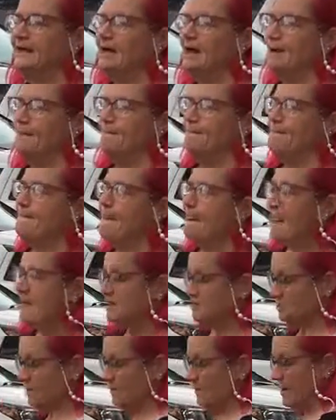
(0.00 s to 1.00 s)
Uh,
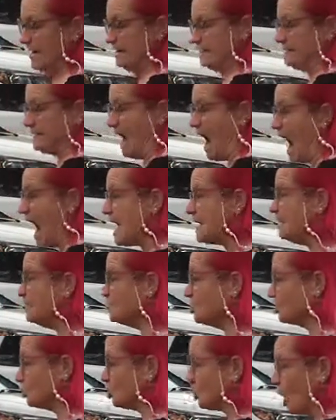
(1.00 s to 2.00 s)
so he died
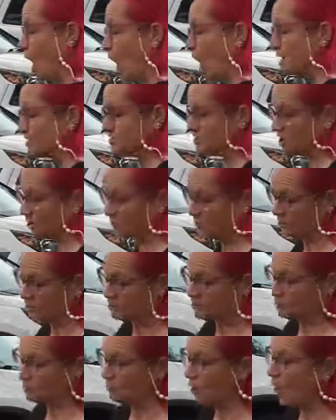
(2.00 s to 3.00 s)
on the cross to
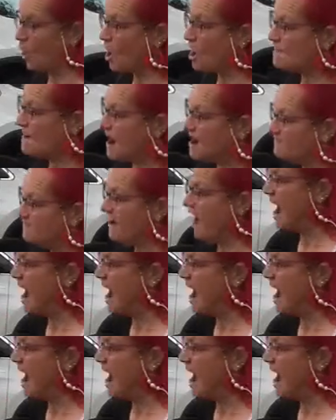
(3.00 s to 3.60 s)
restore my